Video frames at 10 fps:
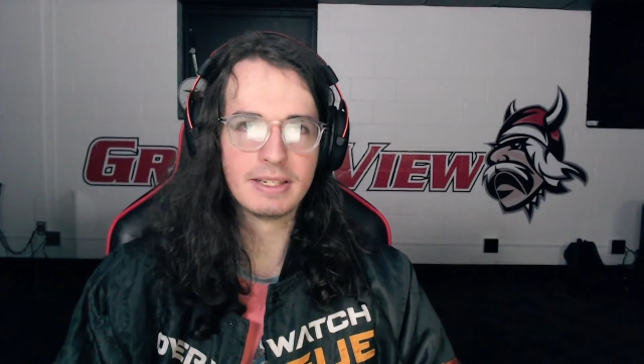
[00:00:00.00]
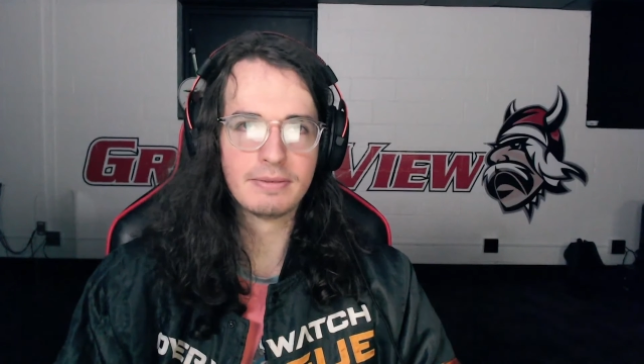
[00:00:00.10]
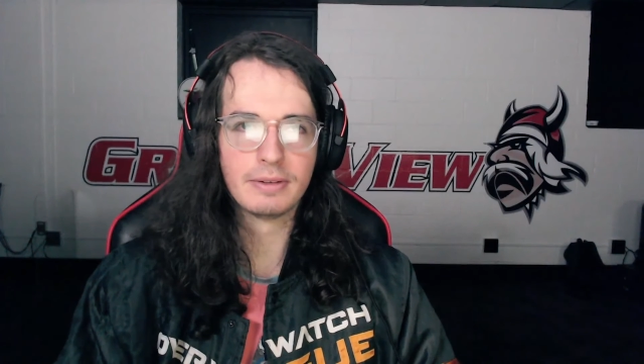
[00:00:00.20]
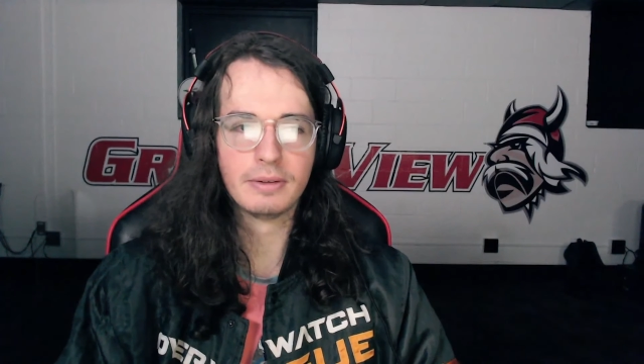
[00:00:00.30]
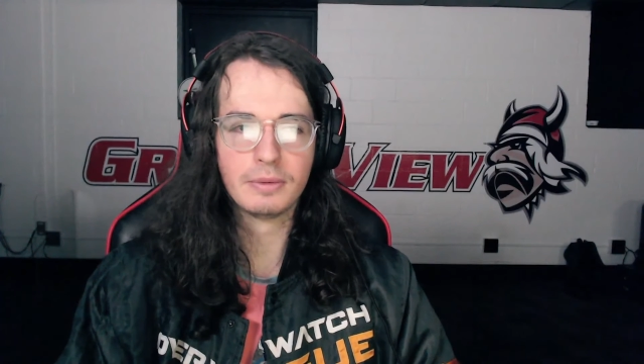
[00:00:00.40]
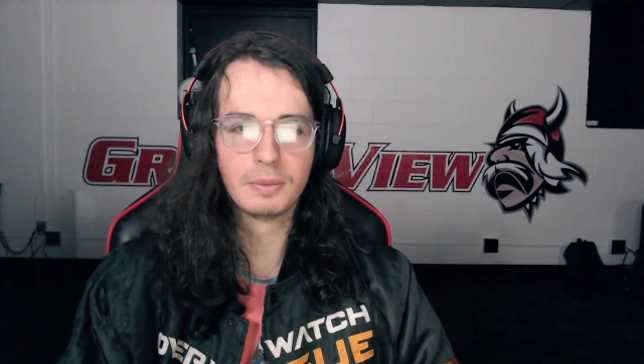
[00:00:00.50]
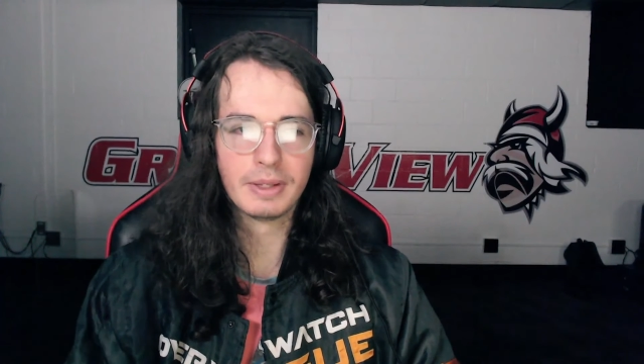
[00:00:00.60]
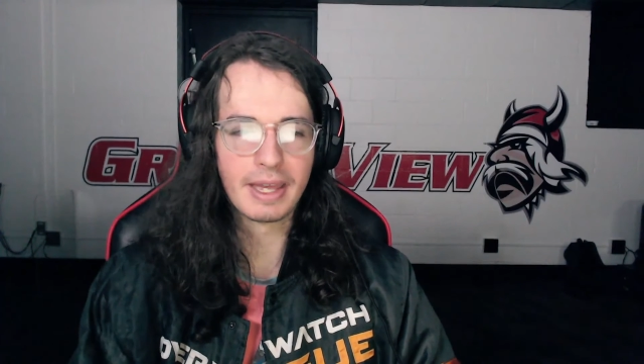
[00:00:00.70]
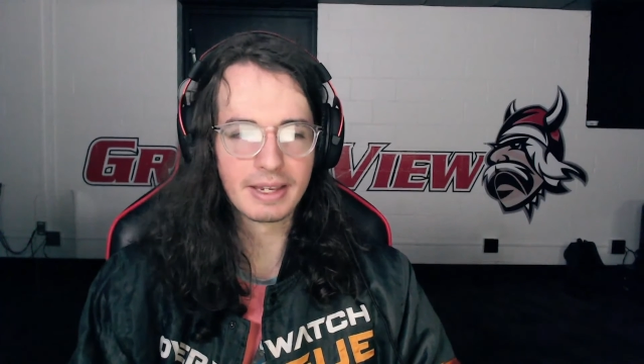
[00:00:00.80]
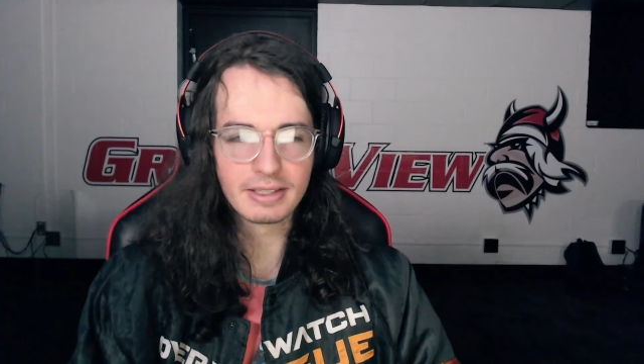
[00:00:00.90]
Even
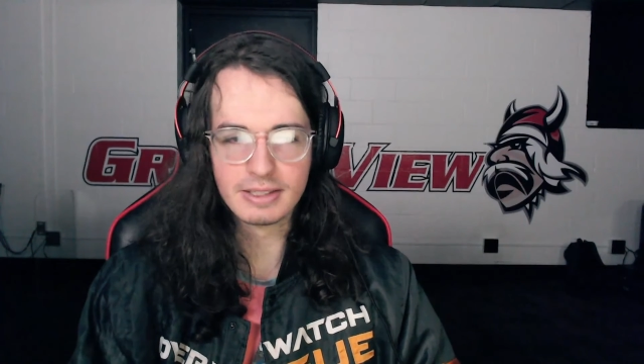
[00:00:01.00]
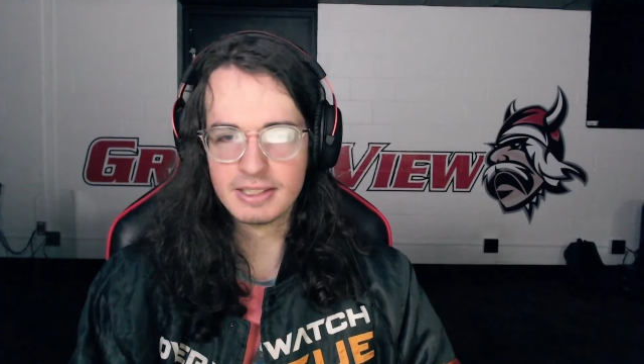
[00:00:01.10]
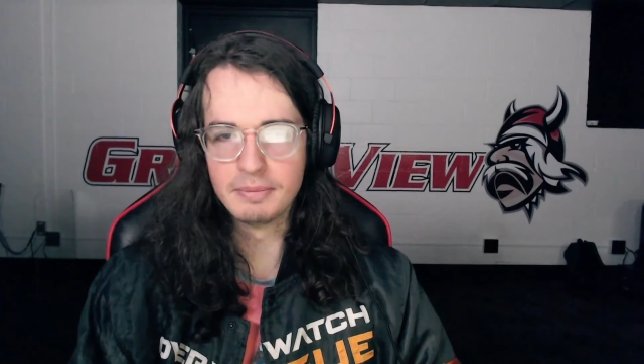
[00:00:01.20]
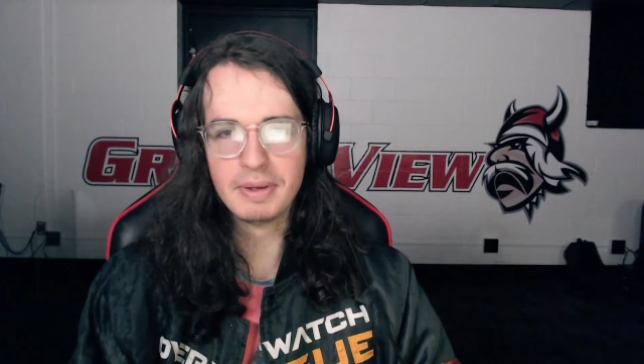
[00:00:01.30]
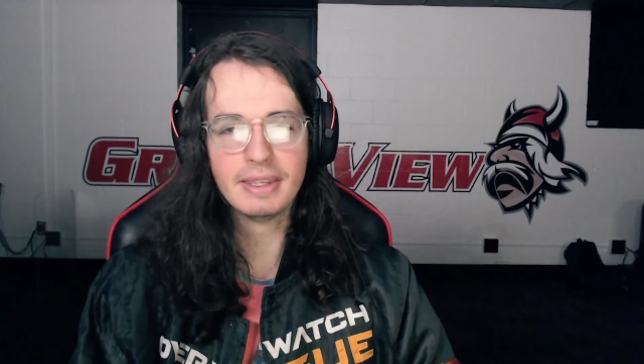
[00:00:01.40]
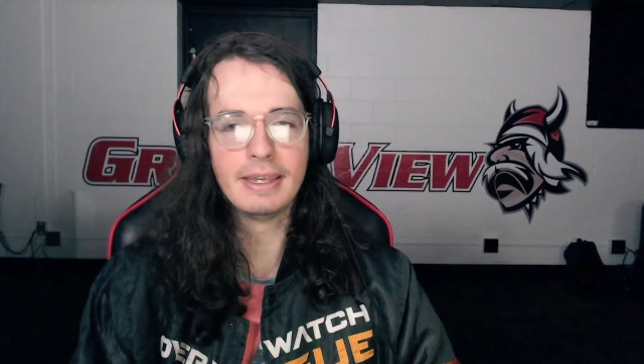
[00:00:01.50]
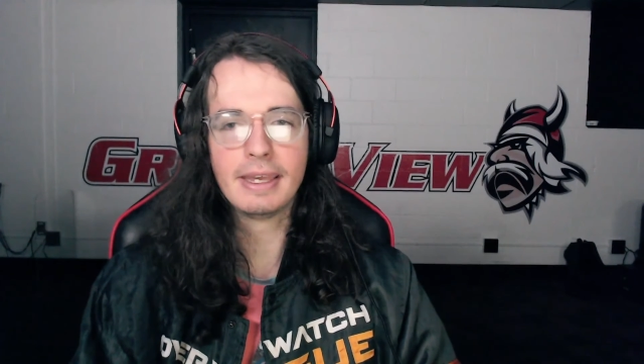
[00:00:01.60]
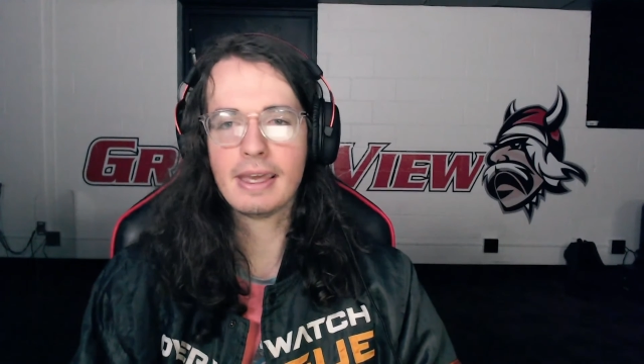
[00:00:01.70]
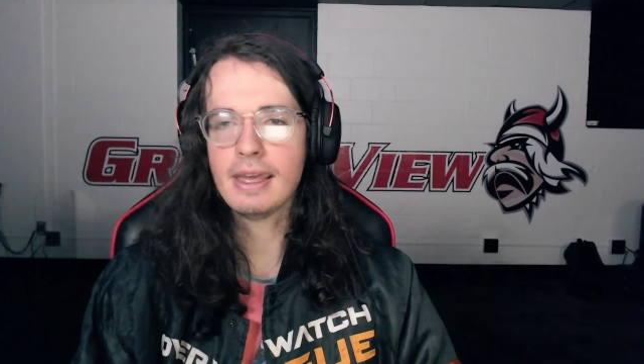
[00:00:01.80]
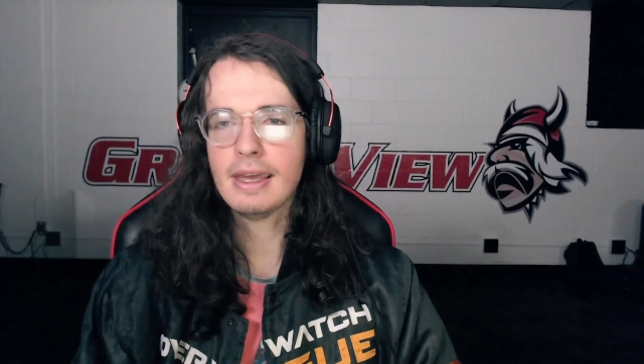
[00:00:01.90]
with Excellency Mid-League,